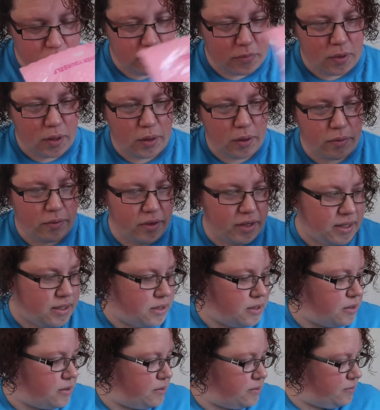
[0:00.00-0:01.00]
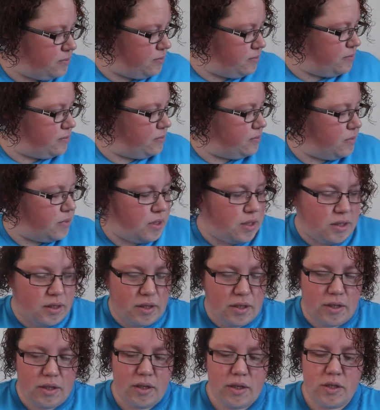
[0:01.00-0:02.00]
Alright.
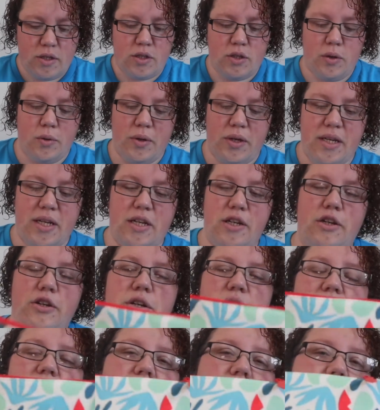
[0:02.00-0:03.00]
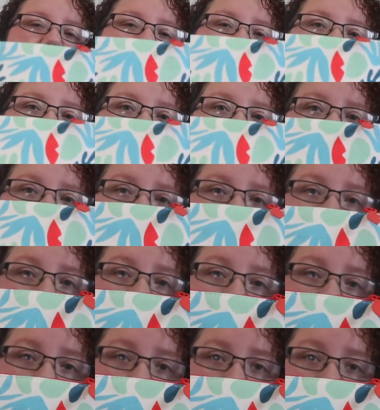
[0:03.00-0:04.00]
So here is our cute
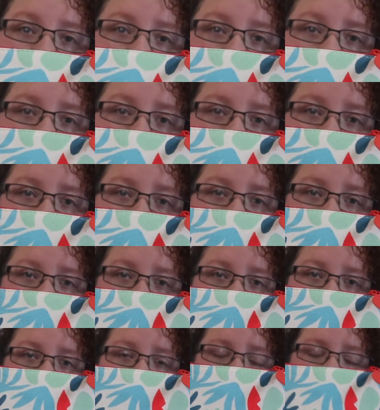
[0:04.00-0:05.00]
little bag for the month.